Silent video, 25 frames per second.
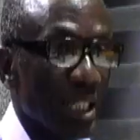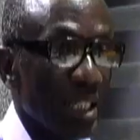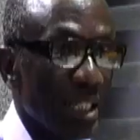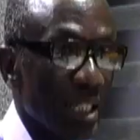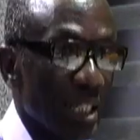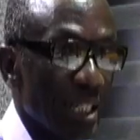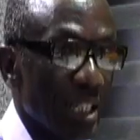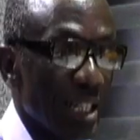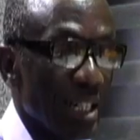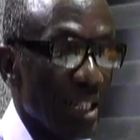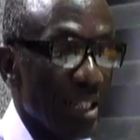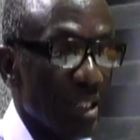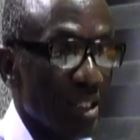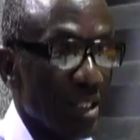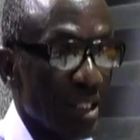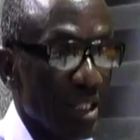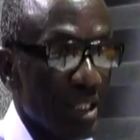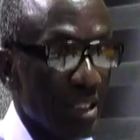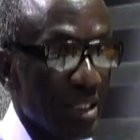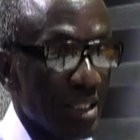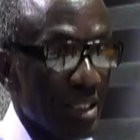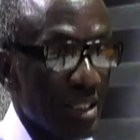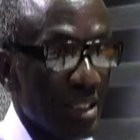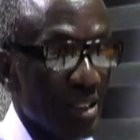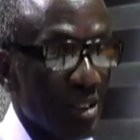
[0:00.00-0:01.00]
de na
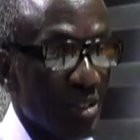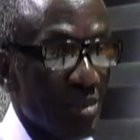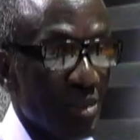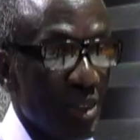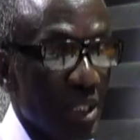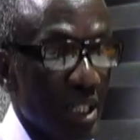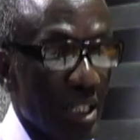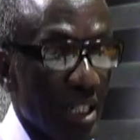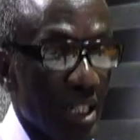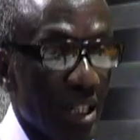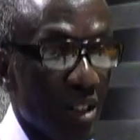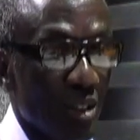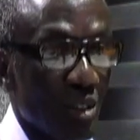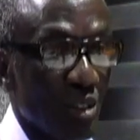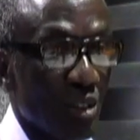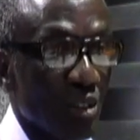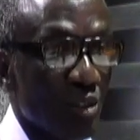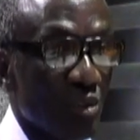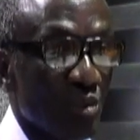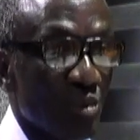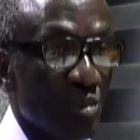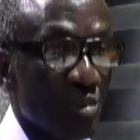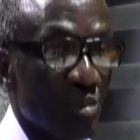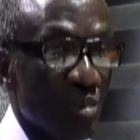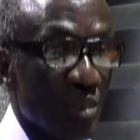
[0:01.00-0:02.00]
ye me kan
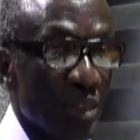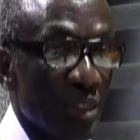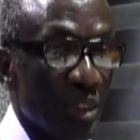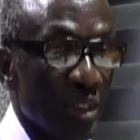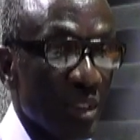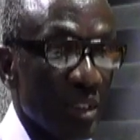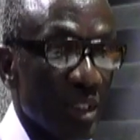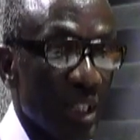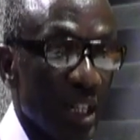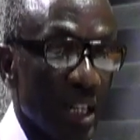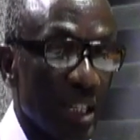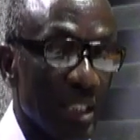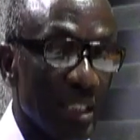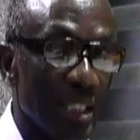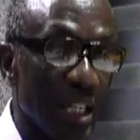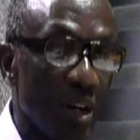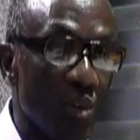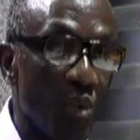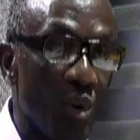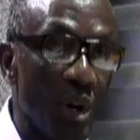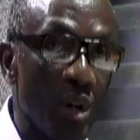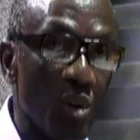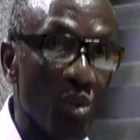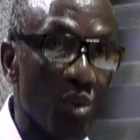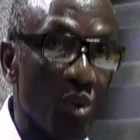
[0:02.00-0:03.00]
anya
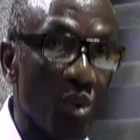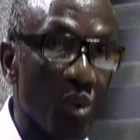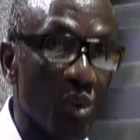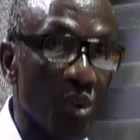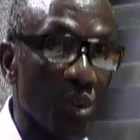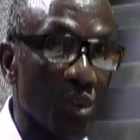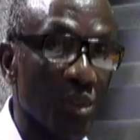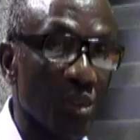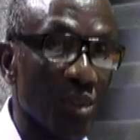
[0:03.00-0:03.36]
we nko